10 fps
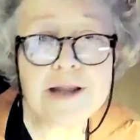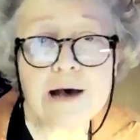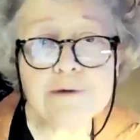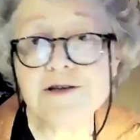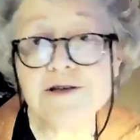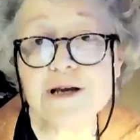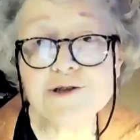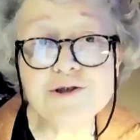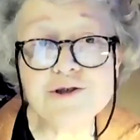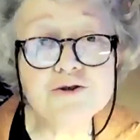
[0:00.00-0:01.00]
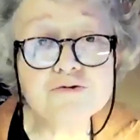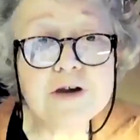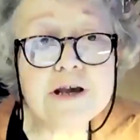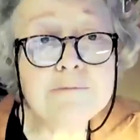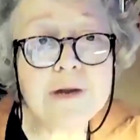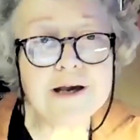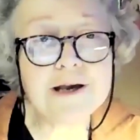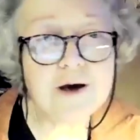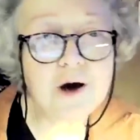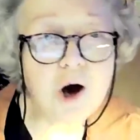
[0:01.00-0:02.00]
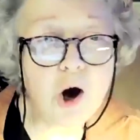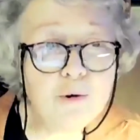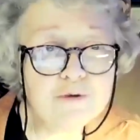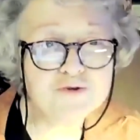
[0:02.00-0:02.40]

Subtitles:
now some extremely old